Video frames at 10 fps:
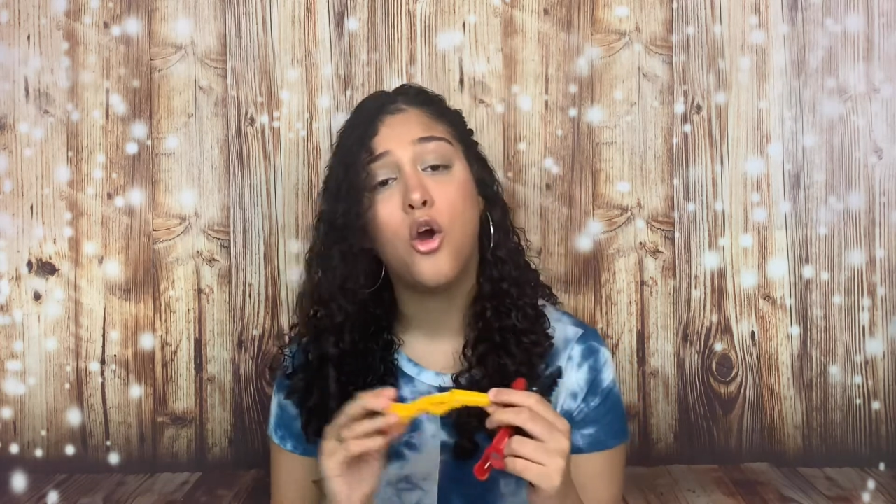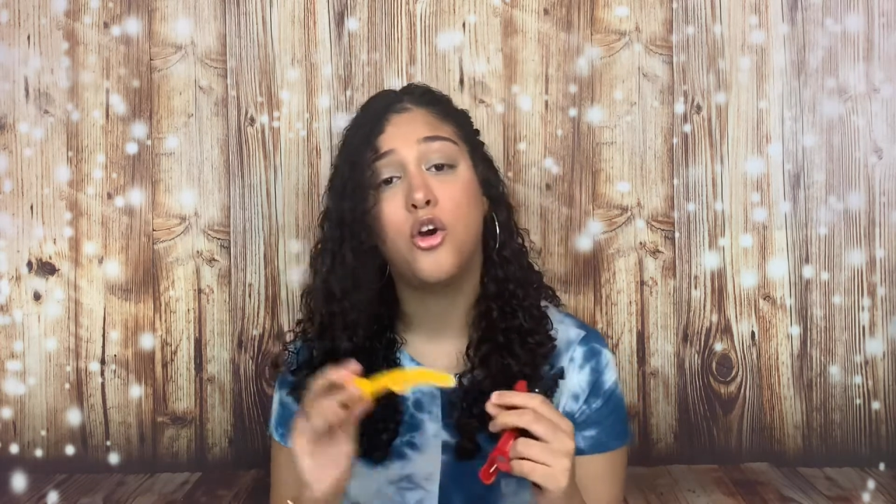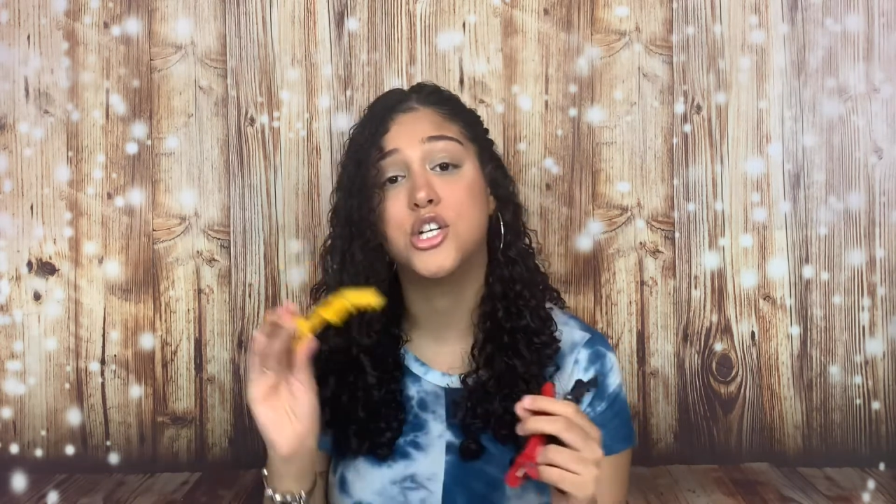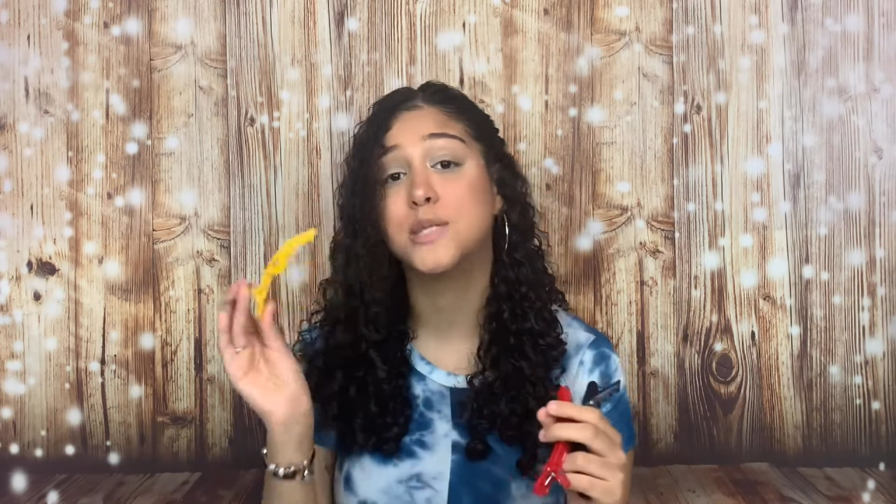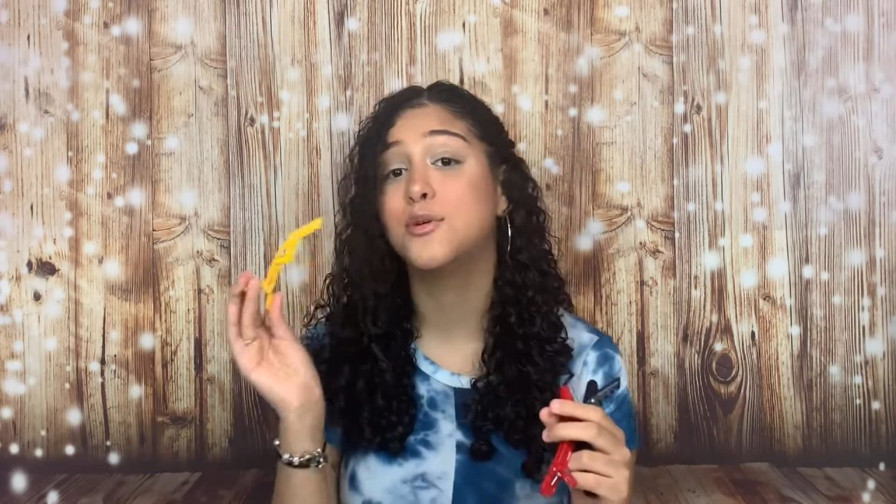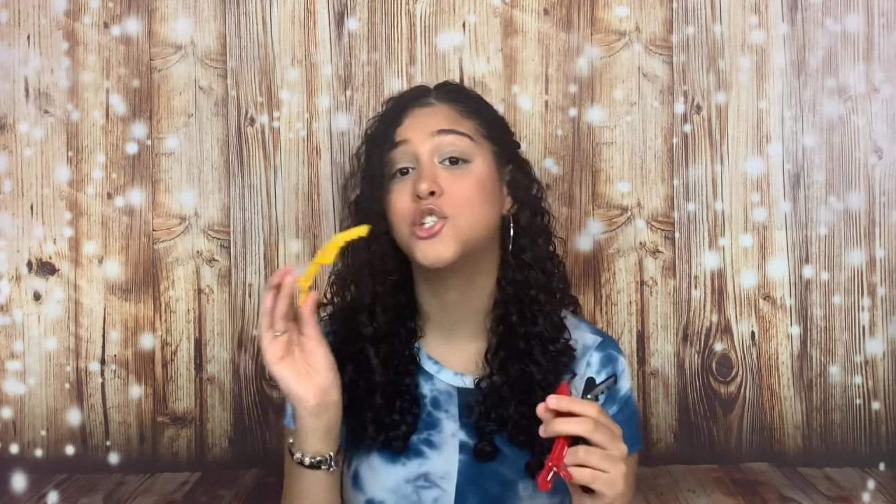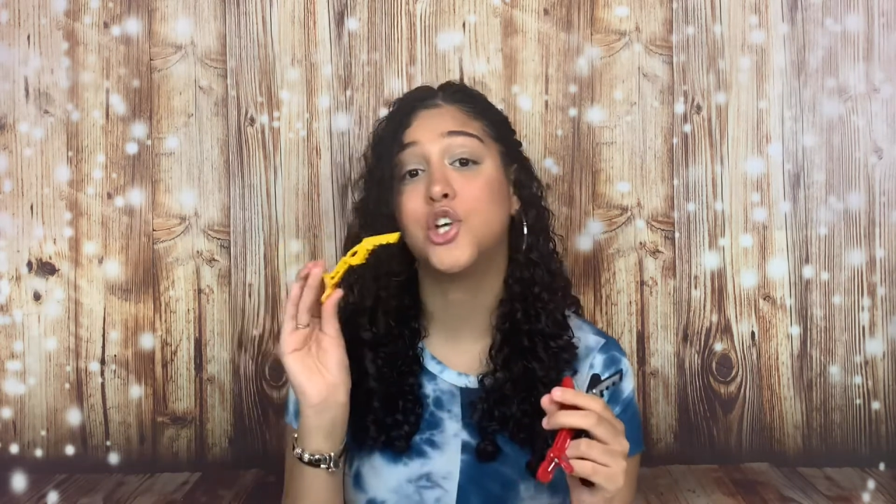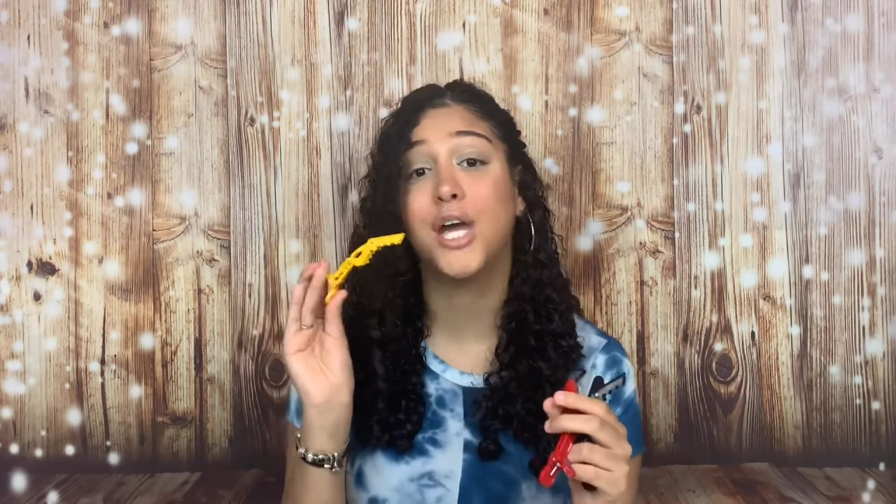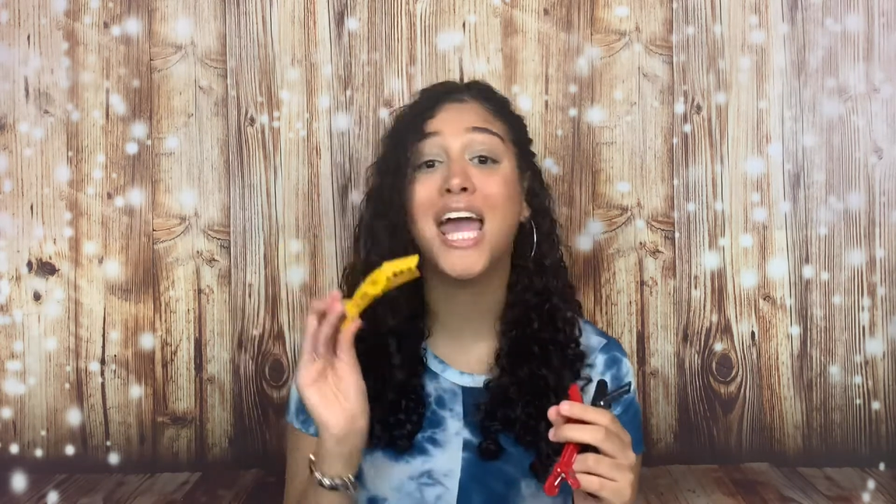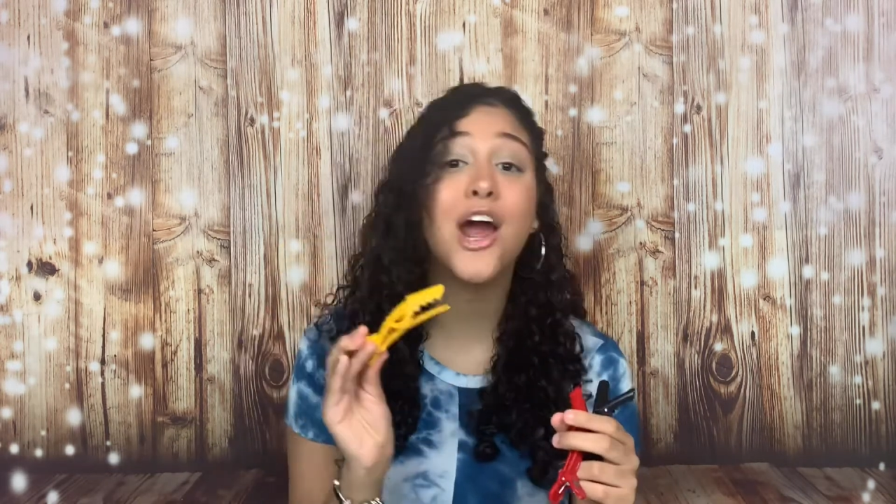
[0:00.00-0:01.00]
or just put your
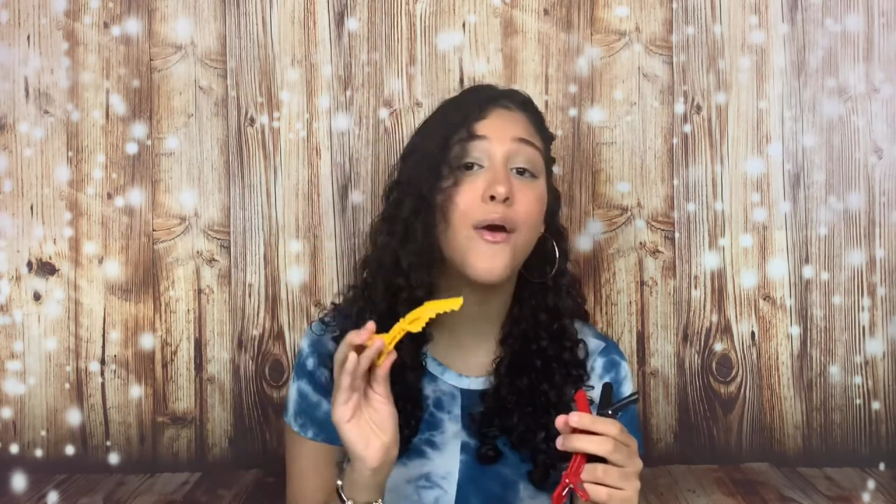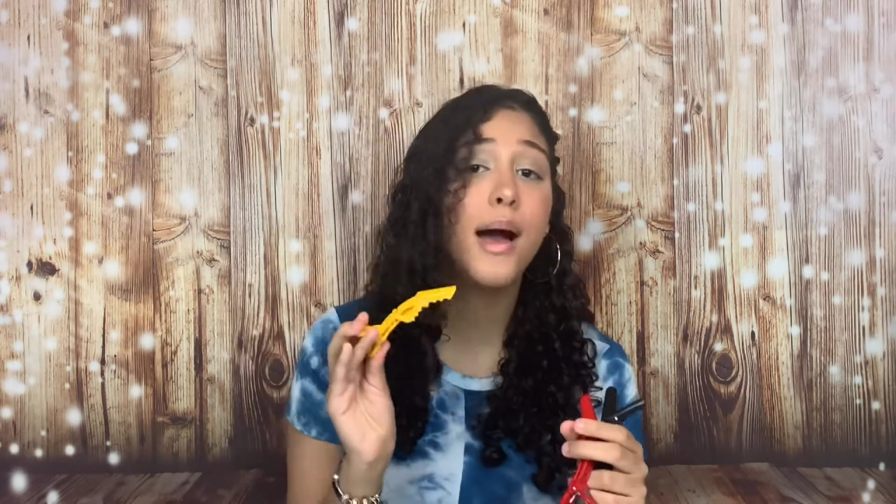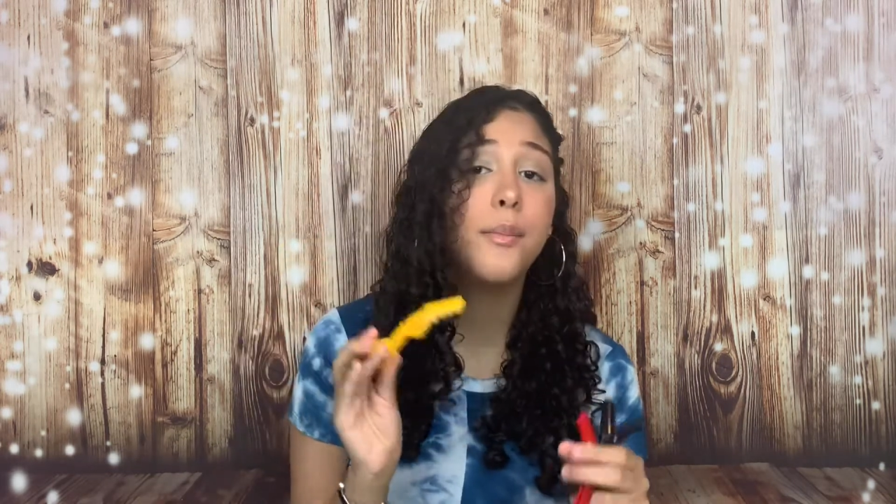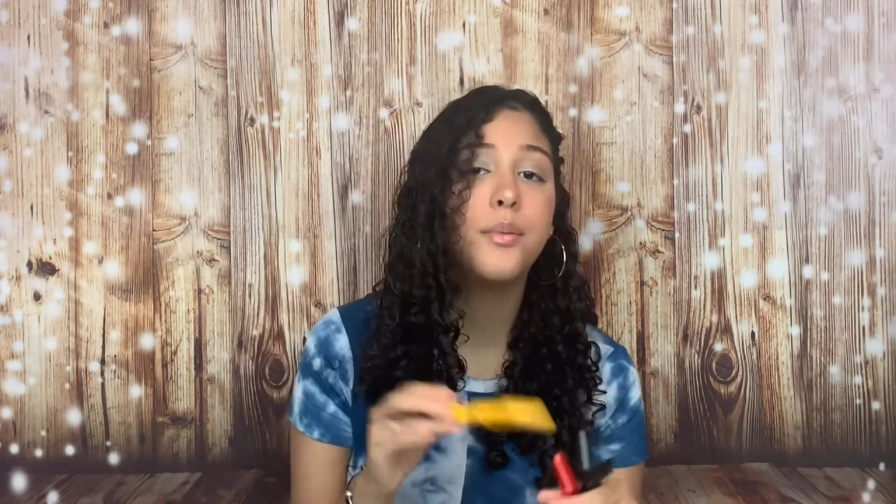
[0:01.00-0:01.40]
hair up.